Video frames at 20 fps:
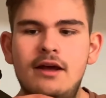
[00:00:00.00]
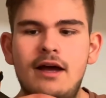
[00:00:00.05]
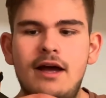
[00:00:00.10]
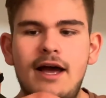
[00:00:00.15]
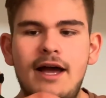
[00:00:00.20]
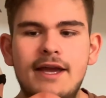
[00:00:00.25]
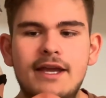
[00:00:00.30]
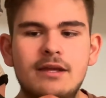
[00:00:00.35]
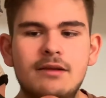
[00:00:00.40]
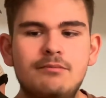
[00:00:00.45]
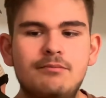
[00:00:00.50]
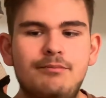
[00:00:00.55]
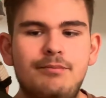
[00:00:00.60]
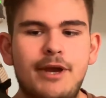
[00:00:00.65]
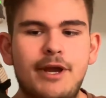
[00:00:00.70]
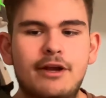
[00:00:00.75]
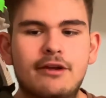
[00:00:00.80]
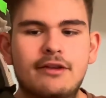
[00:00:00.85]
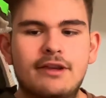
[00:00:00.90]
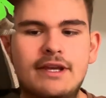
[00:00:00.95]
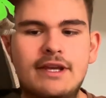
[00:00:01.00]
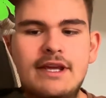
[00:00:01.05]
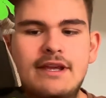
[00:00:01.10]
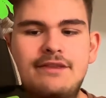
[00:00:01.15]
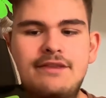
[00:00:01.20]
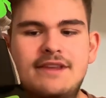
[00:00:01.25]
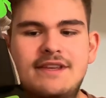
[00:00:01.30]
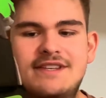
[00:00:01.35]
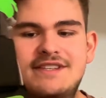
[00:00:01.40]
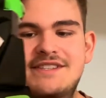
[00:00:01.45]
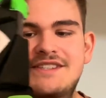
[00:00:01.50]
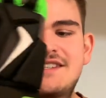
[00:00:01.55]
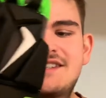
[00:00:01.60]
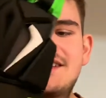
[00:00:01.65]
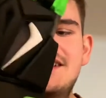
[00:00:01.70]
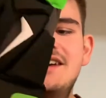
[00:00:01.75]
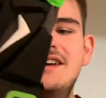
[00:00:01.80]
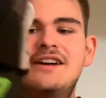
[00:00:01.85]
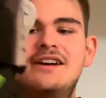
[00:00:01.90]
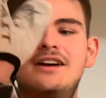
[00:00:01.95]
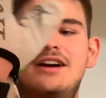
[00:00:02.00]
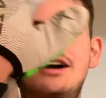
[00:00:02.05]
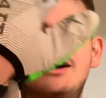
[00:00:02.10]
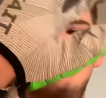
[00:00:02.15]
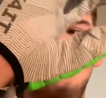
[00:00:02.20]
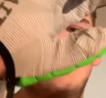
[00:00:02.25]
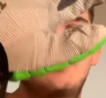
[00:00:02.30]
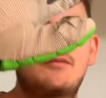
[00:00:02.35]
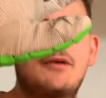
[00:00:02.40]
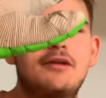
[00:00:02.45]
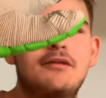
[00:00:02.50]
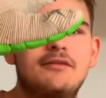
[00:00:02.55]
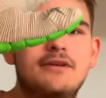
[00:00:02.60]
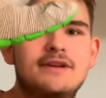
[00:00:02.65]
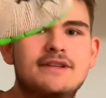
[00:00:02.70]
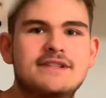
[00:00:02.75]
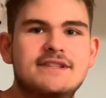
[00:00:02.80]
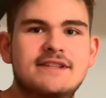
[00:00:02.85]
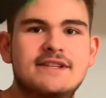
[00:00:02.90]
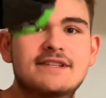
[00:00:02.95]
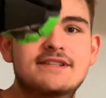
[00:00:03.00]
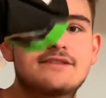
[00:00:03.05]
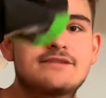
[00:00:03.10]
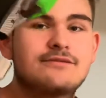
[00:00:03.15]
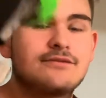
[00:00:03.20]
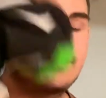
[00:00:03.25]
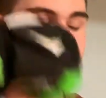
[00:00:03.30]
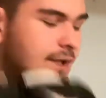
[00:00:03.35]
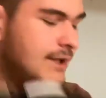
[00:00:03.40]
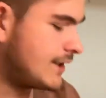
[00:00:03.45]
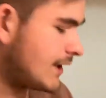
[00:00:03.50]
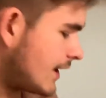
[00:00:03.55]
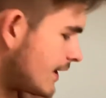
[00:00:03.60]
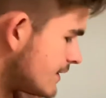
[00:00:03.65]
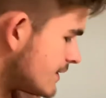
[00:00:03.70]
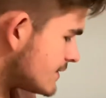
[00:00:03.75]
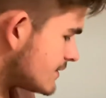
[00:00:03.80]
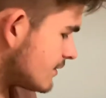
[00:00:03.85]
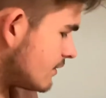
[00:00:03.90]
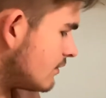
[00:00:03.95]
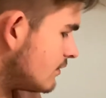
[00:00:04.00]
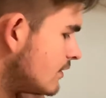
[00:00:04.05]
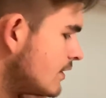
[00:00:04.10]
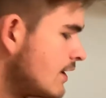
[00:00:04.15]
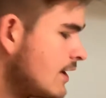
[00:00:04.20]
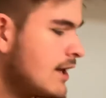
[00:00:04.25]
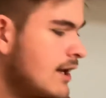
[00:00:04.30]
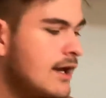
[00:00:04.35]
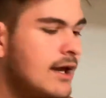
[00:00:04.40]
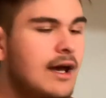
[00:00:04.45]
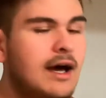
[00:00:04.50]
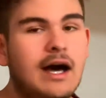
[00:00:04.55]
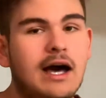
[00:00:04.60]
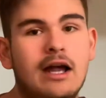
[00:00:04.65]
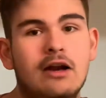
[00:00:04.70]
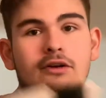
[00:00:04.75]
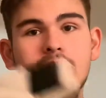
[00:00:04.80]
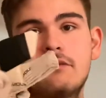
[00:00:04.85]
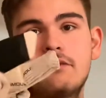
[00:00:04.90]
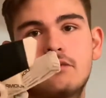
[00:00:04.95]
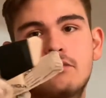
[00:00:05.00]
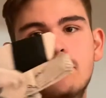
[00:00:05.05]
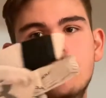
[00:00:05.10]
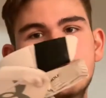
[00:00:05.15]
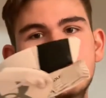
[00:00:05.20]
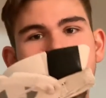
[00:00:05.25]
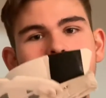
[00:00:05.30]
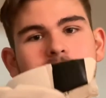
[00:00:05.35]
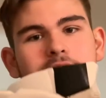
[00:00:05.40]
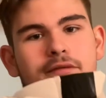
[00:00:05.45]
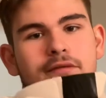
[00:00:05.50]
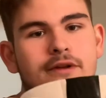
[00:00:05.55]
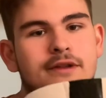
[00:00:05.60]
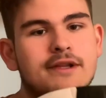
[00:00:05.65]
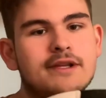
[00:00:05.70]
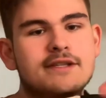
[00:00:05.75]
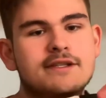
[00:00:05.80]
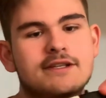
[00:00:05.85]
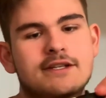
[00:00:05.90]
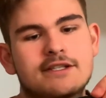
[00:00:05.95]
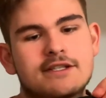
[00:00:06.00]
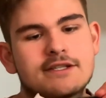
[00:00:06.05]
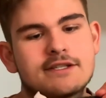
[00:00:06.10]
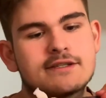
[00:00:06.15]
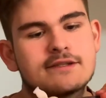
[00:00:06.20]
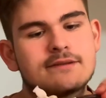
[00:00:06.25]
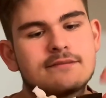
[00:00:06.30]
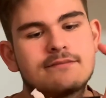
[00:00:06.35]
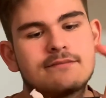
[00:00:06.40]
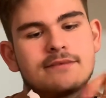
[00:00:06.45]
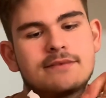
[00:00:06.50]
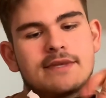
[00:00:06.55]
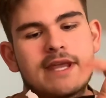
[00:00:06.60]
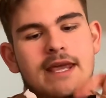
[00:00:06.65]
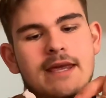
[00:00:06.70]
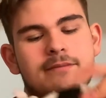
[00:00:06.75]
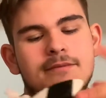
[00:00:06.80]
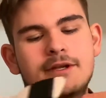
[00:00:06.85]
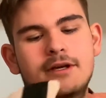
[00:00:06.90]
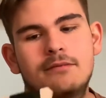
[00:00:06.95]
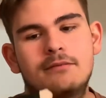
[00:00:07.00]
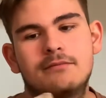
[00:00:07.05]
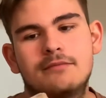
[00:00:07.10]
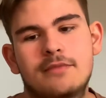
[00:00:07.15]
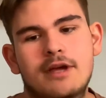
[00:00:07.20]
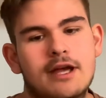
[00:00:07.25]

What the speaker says: I can barely get this around my wrist, and this is really tight. So I don't even wear the cuff on these. I just tape them.